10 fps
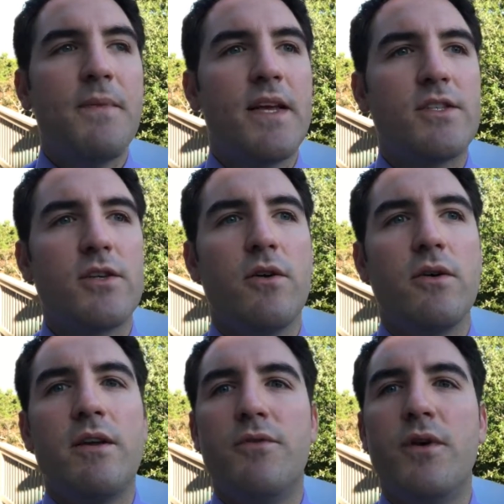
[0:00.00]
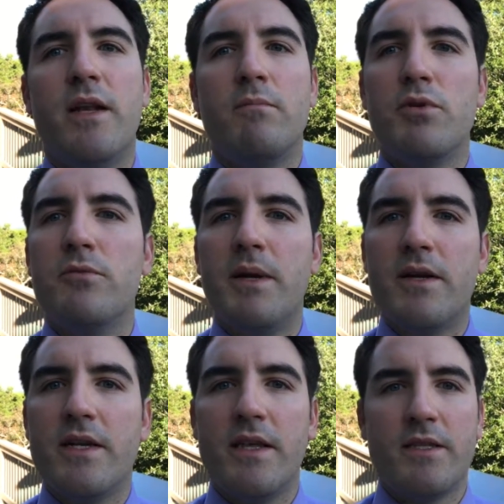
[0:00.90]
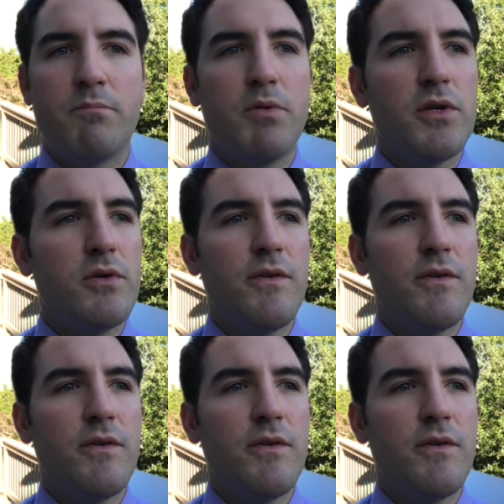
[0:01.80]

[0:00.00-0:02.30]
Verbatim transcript: and so if you ate a blueberry, that's blue.